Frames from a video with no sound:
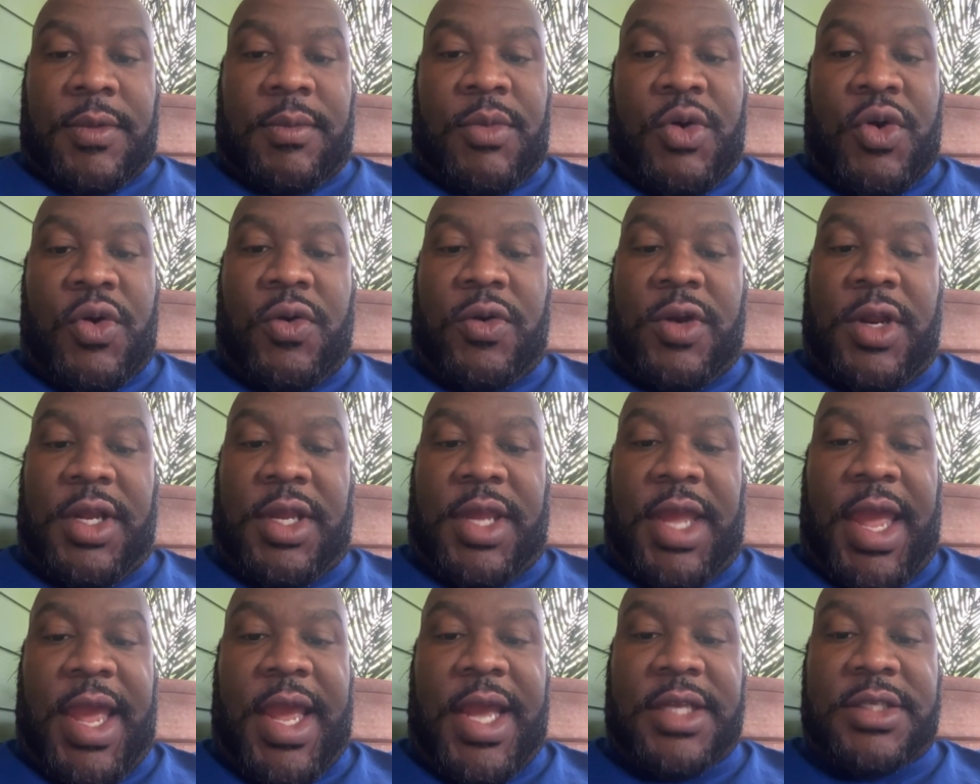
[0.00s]
Moon
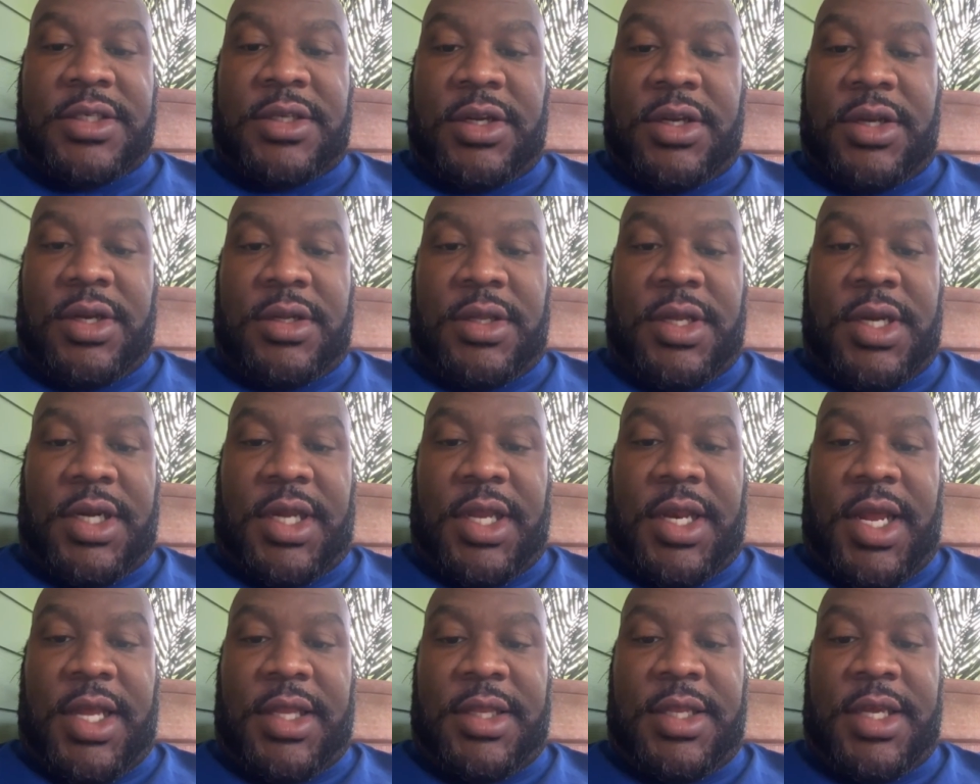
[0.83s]
in Cancer, you're
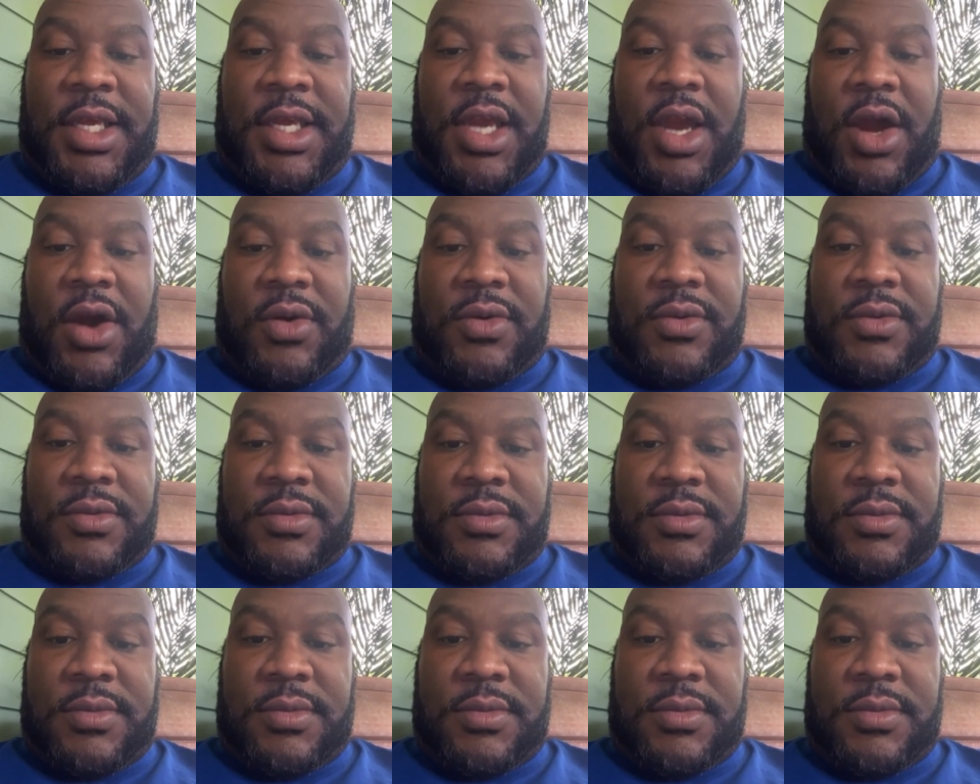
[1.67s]
looking at Leo.